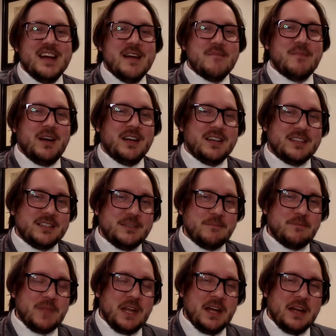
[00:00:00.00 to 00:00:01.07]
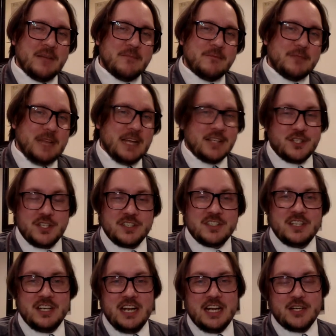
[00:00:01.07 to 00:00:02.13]
but that's just the
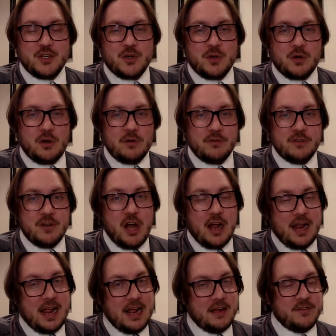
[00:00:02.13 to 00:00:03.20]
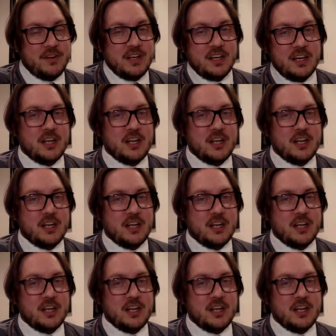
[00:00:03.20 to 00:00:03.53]
nature of not having an